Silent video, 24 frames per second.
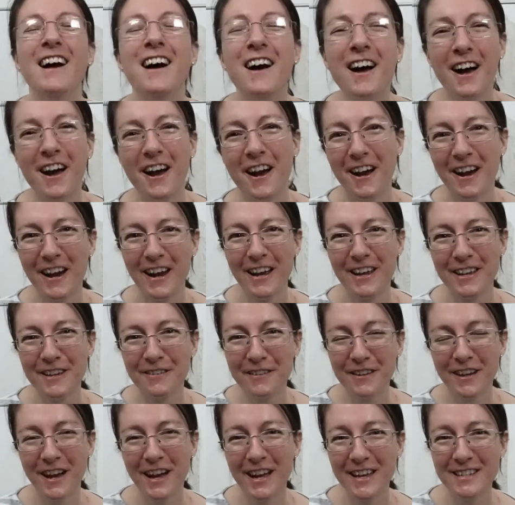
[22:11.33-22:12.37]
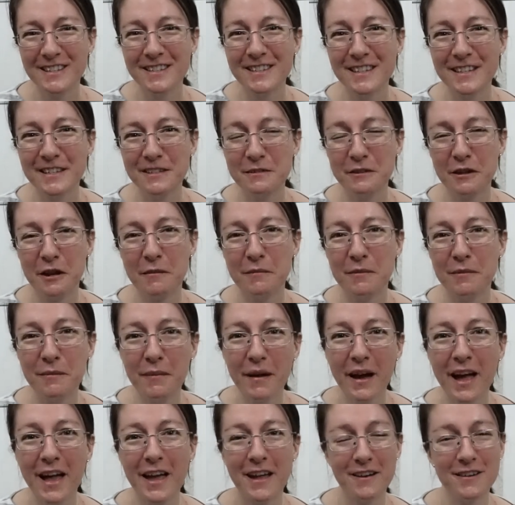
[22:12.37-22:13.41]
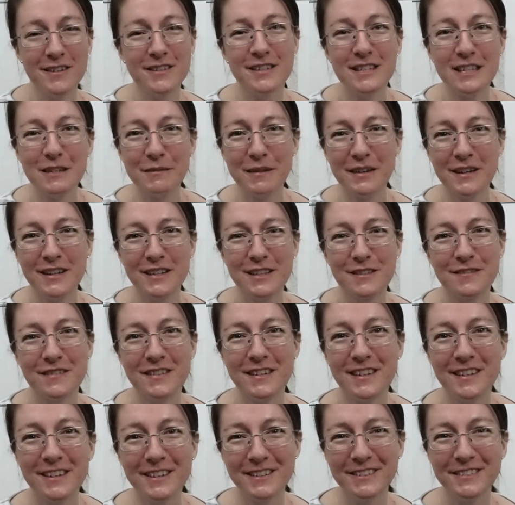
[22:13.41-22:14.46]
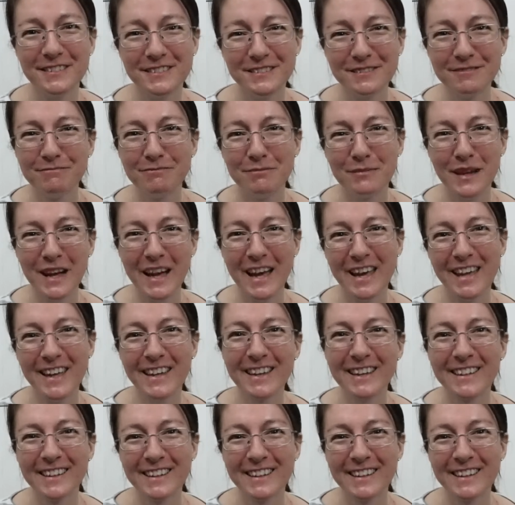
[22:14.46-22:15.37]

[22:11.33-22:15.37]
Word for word: All right, you guys. Thanks for coming by, and I'll see you in my next video. Bye.